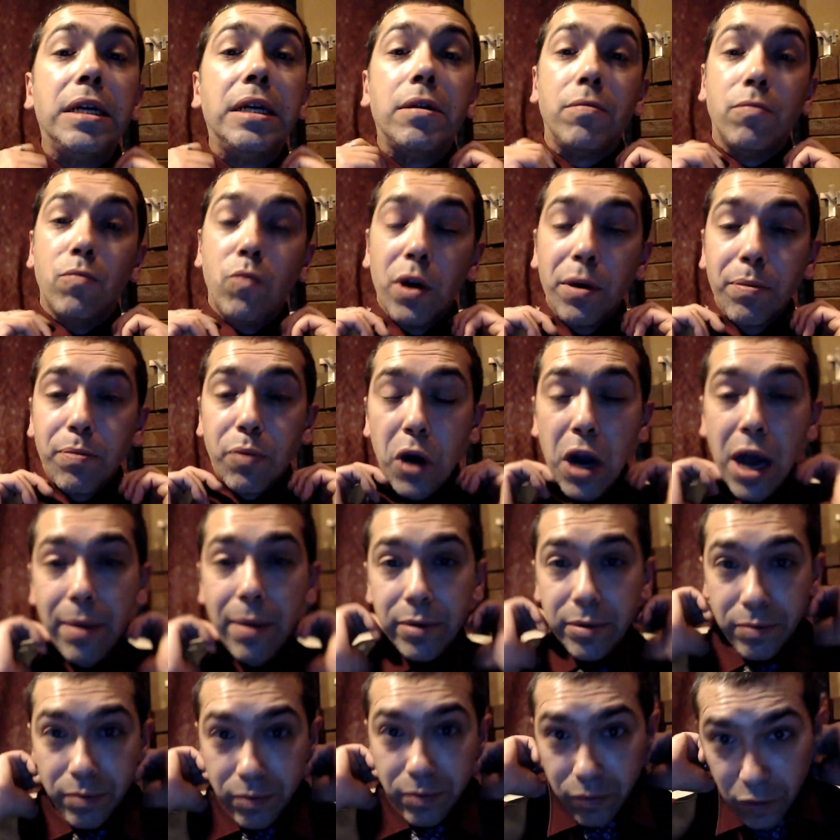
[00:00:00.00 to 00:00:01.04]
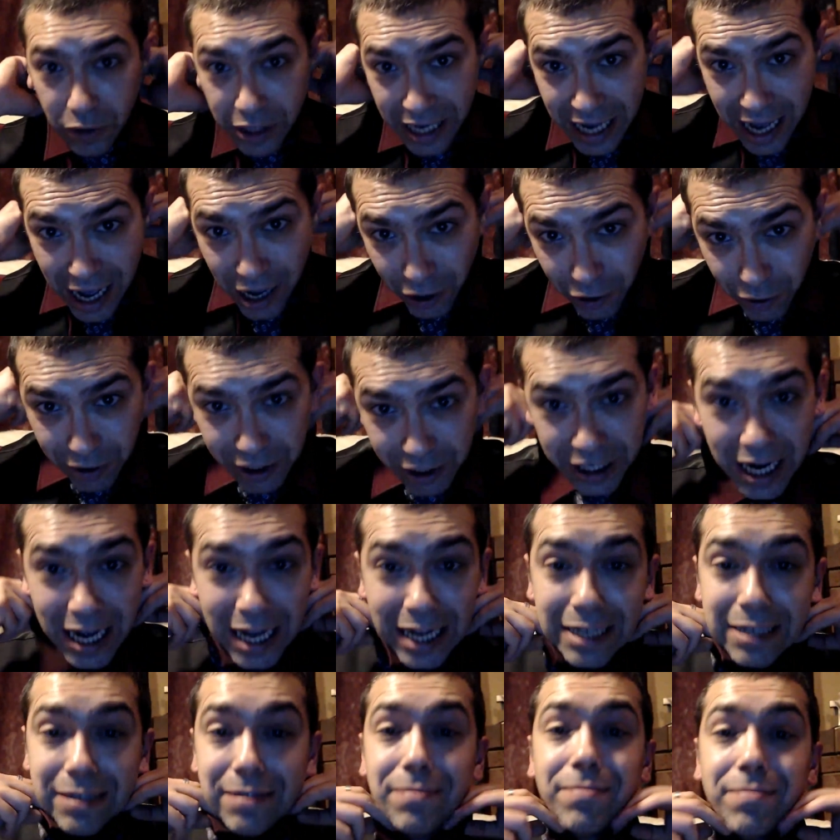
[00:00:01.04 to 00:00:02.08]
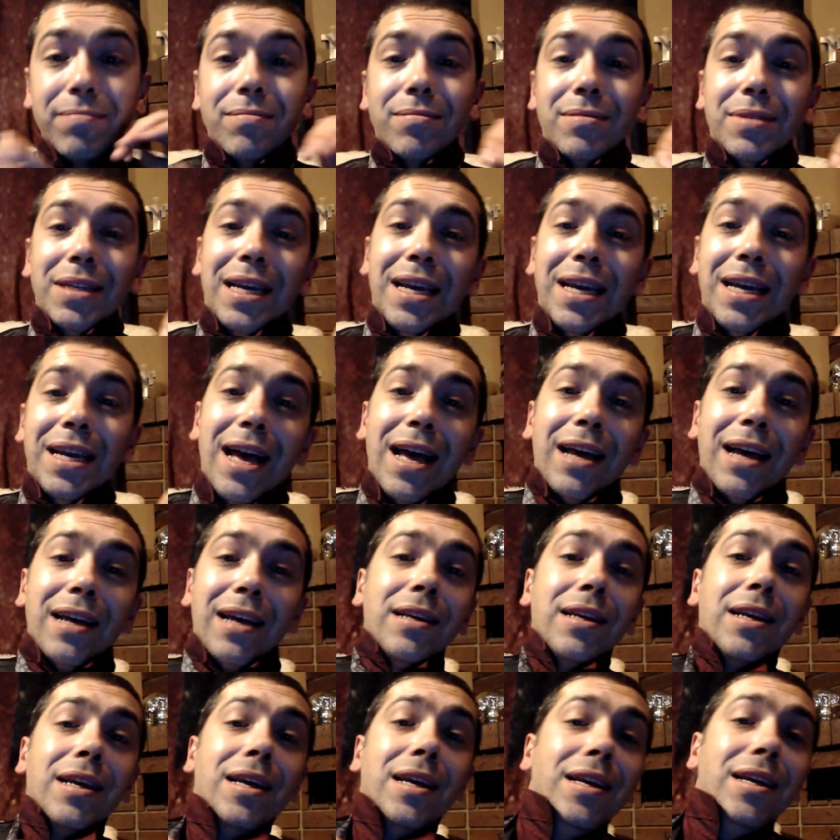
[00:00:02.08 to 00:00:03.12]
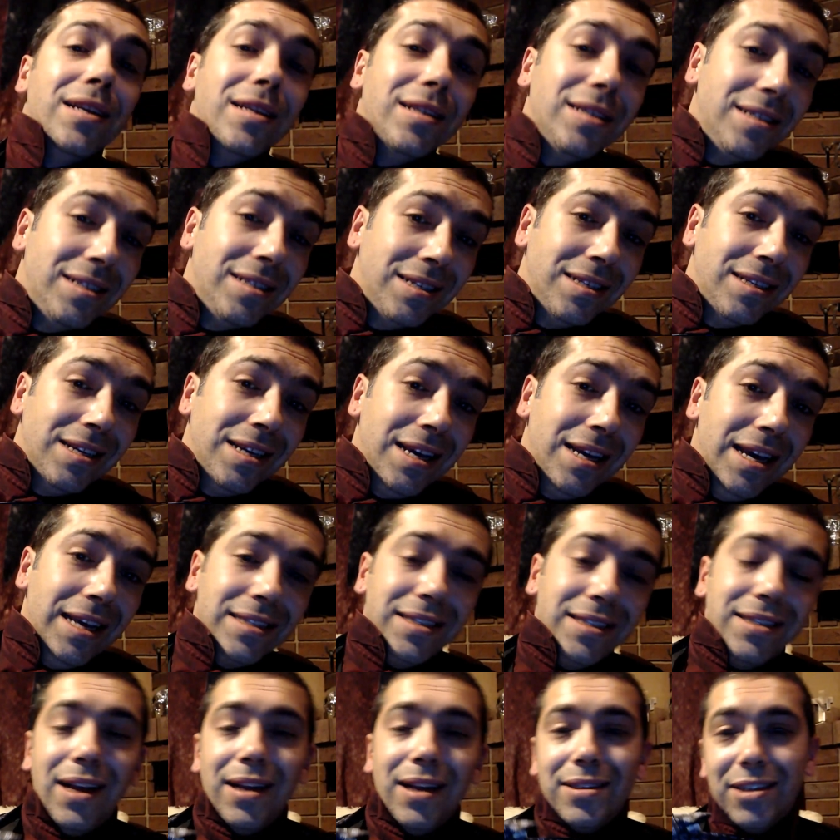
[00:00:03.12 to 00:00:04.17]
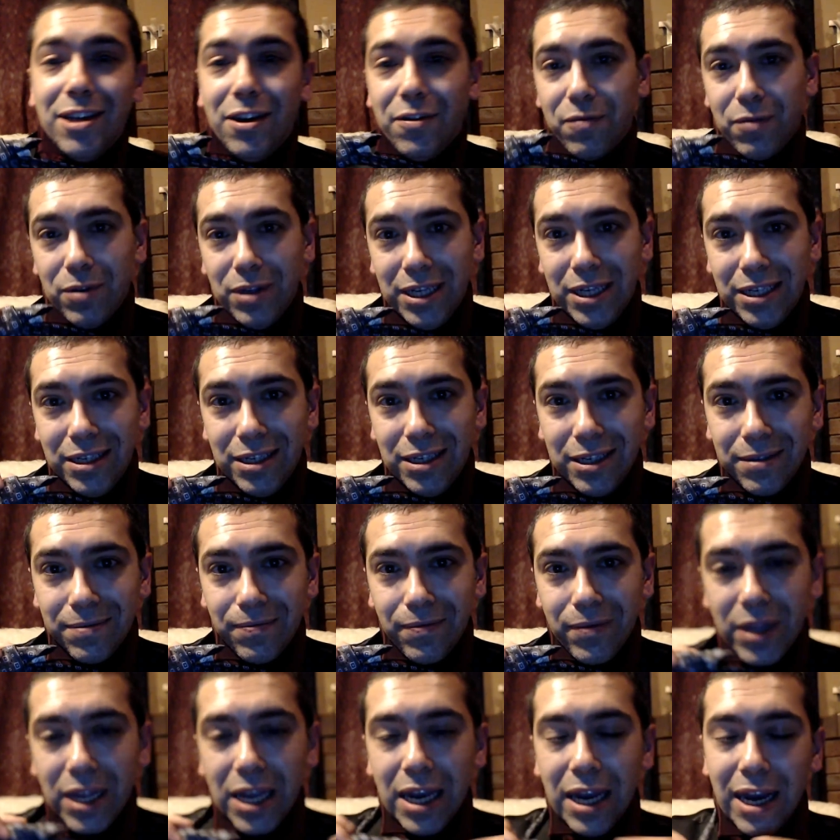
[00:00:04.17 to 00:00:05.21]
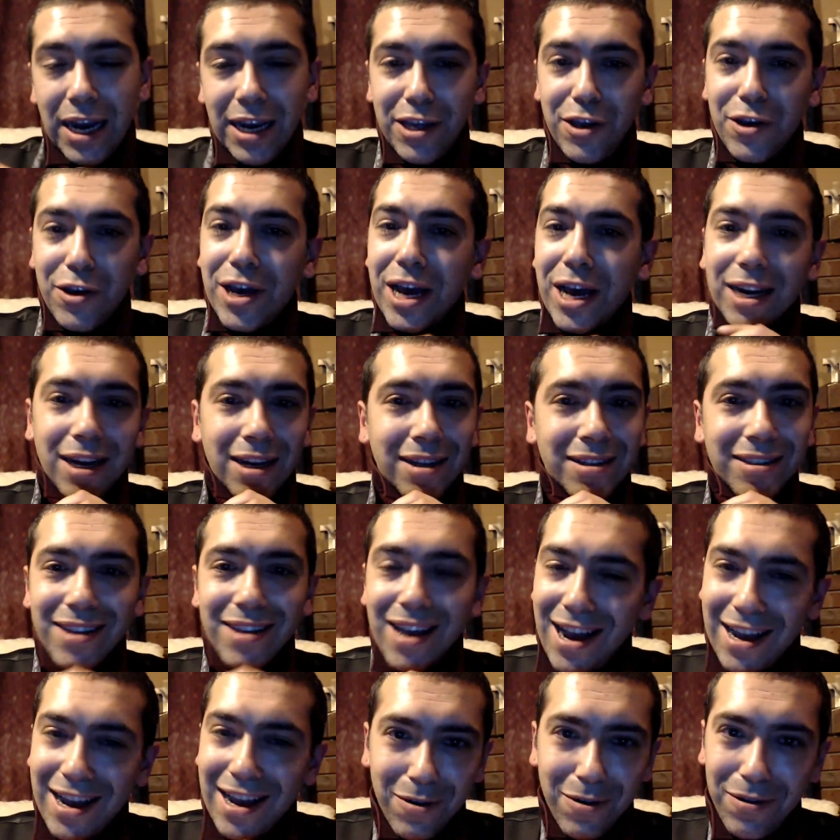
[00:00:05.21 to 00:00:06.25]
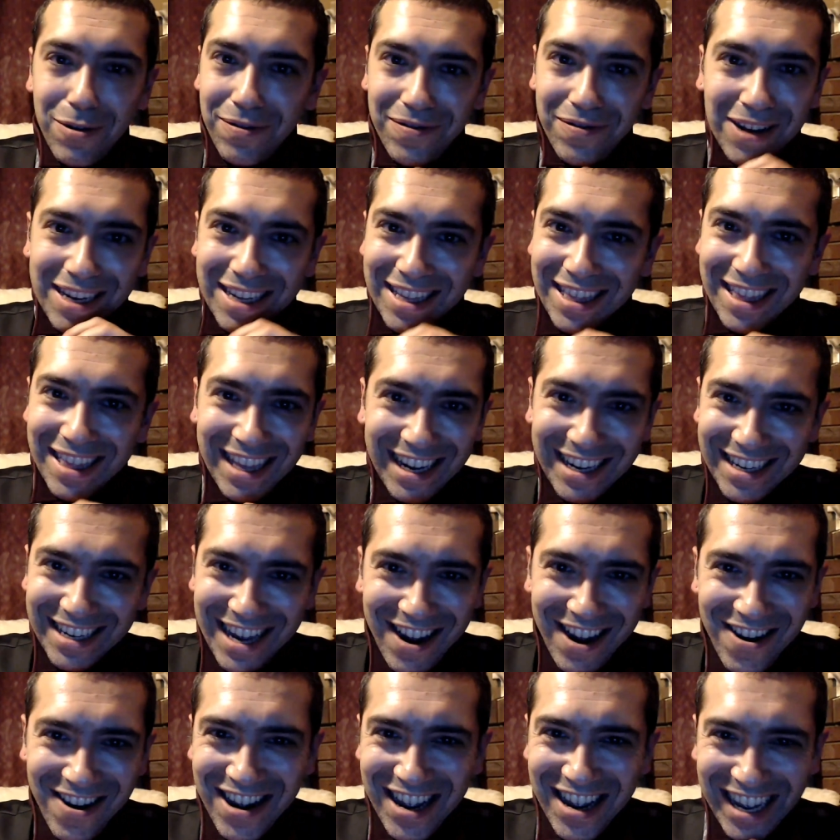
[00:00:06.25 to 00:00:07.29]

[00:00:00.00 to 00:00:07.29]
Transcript: One problem with the Eldredge knot. Ha! It's not self-releasing. You got to untie the whole fucking thing now.